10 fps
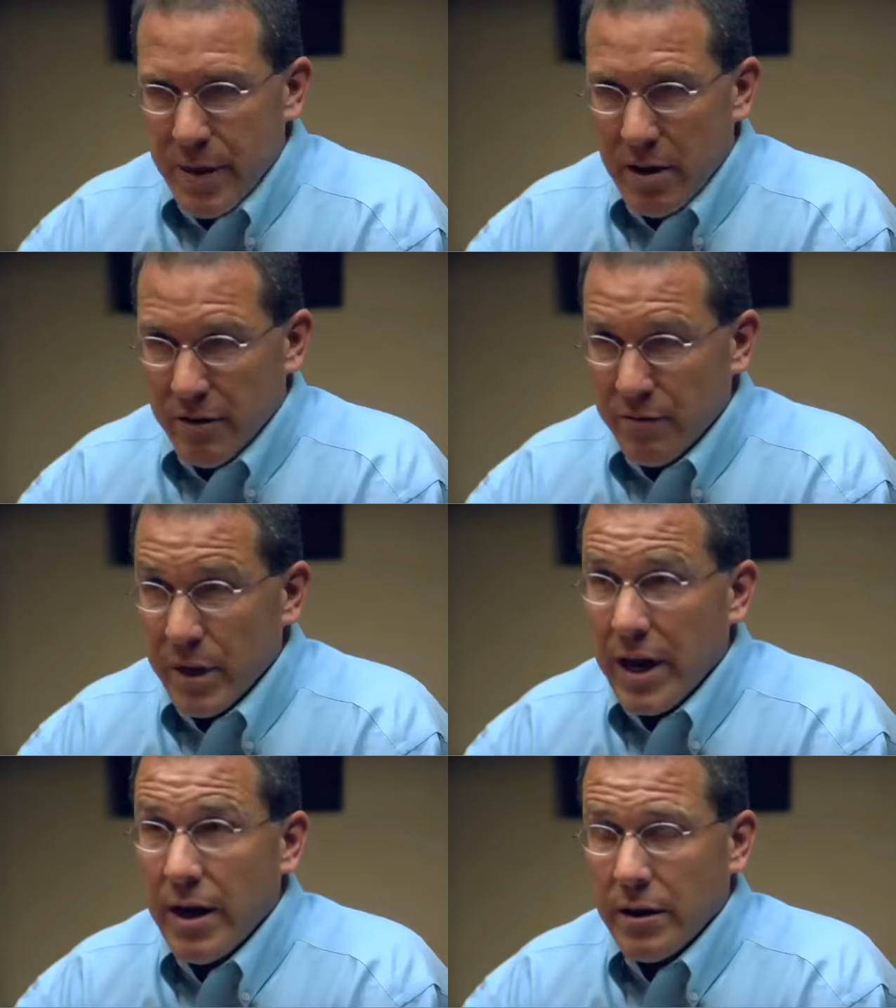amount of
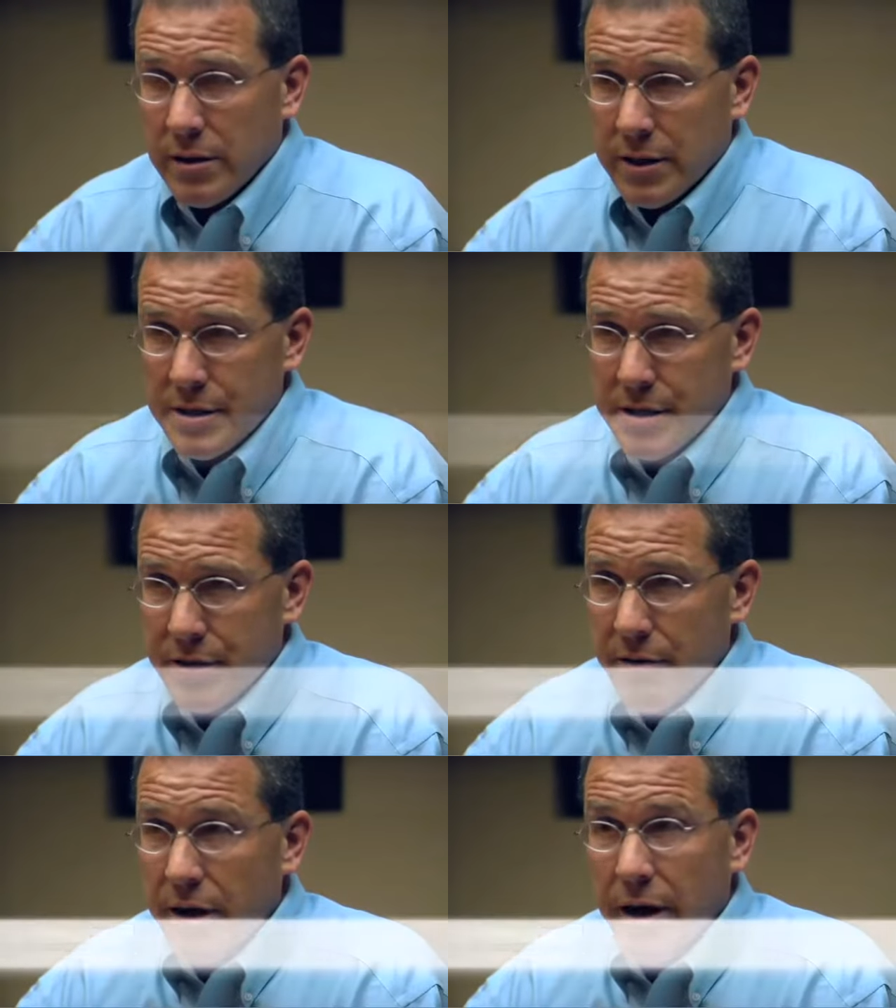mechanical
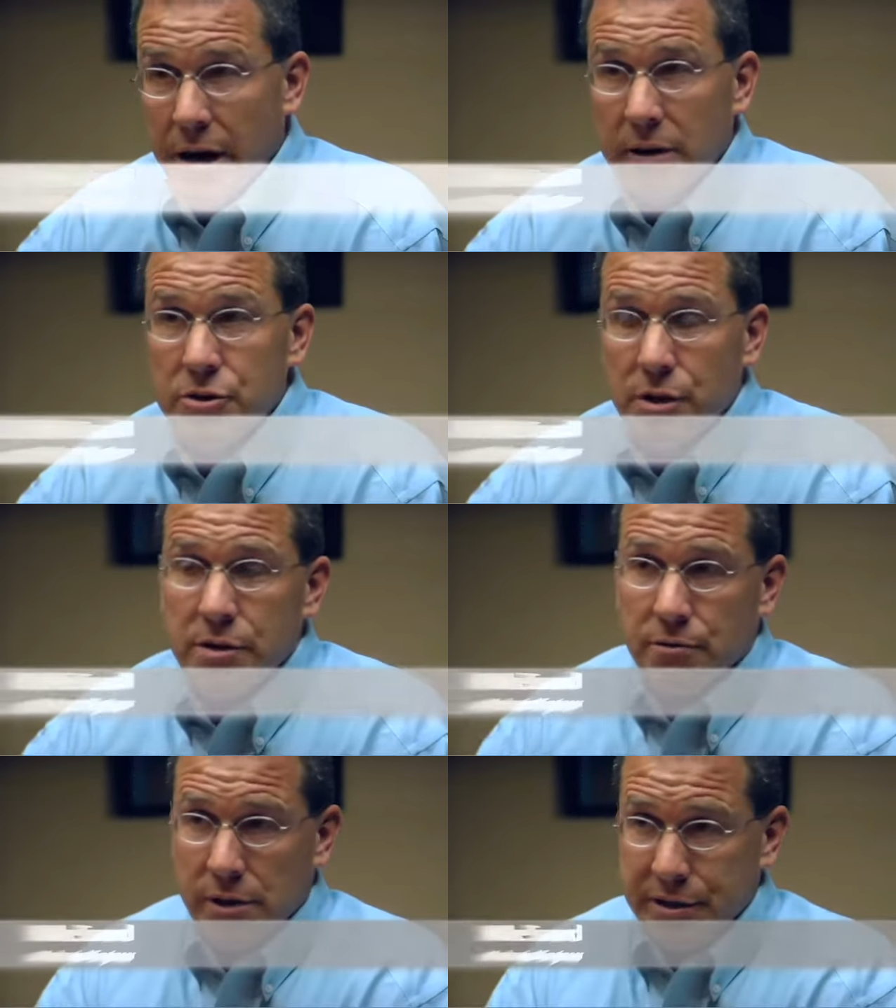engineering and
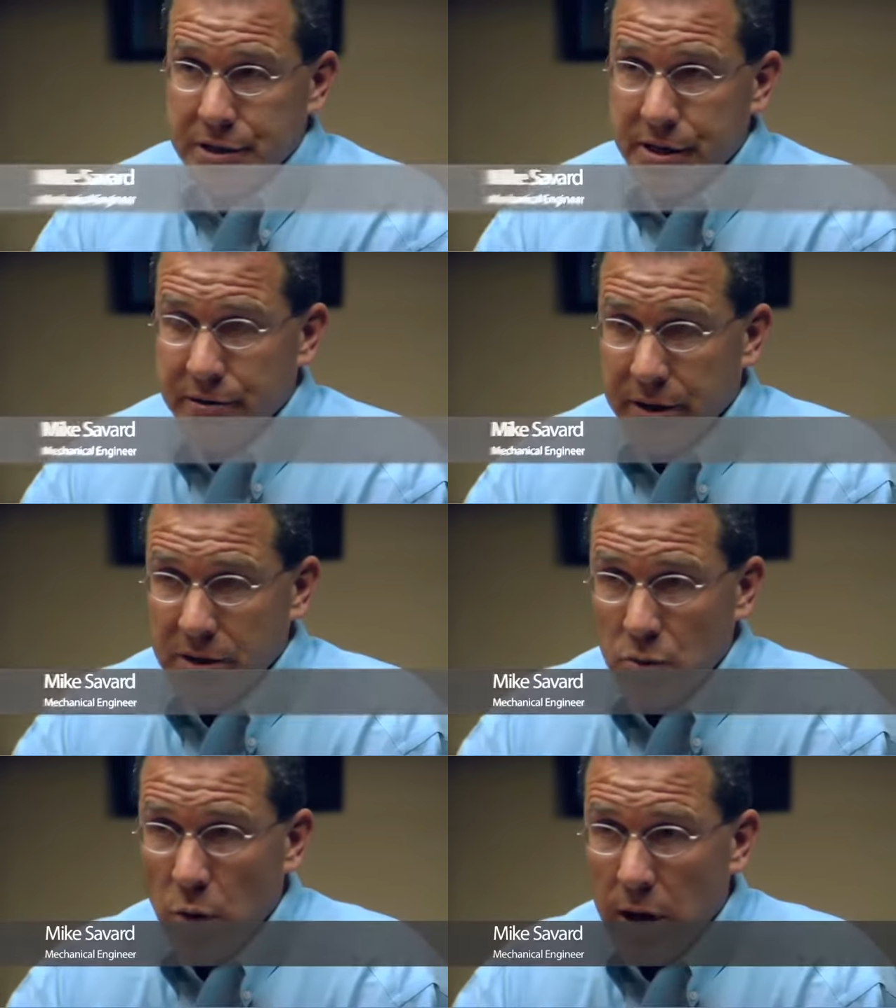structural engineering
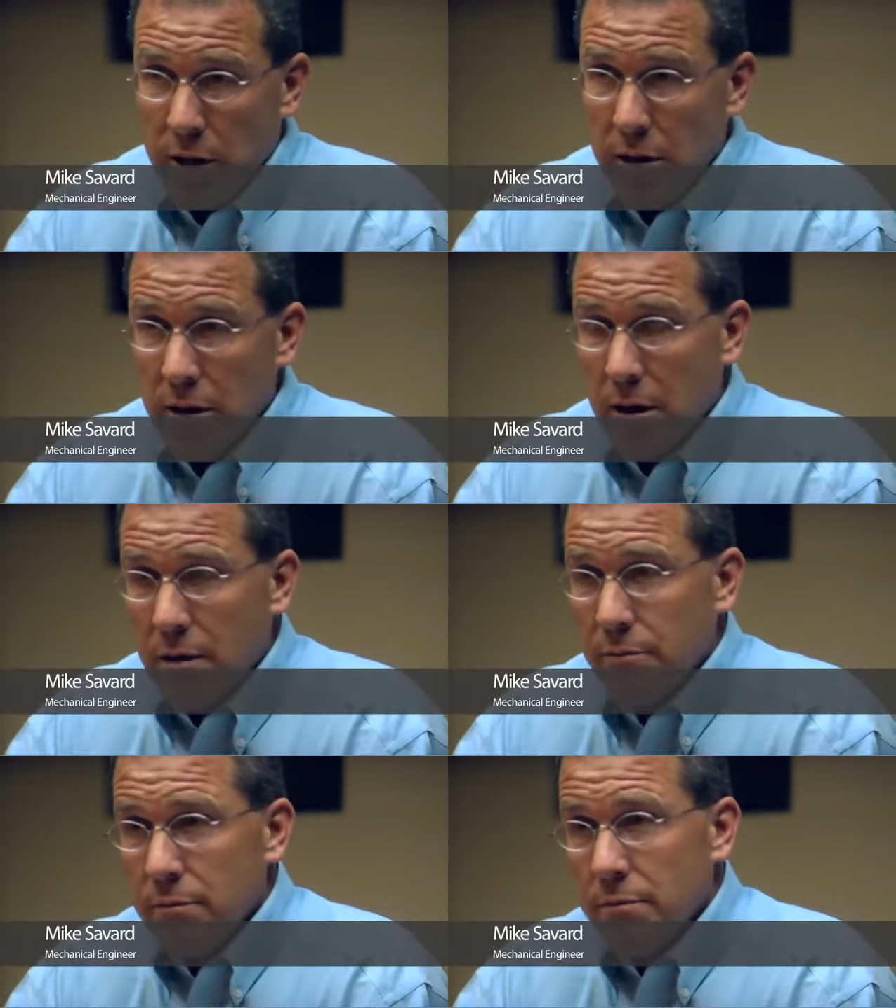as well,
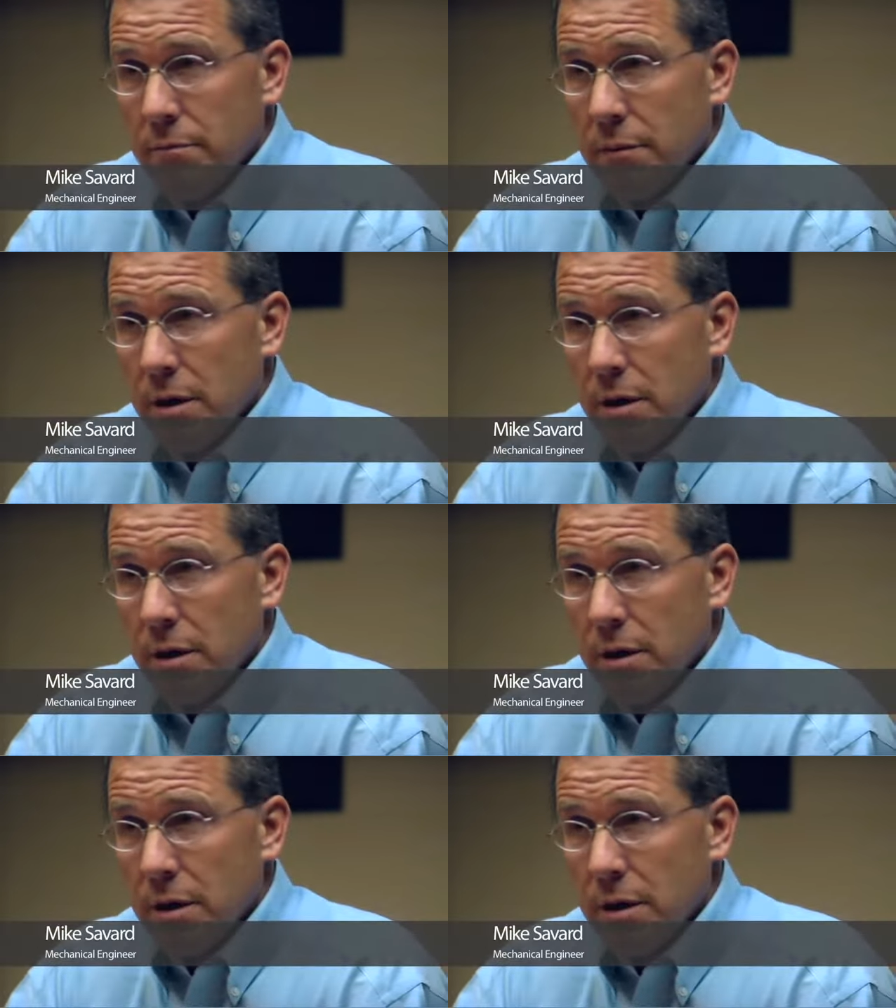um,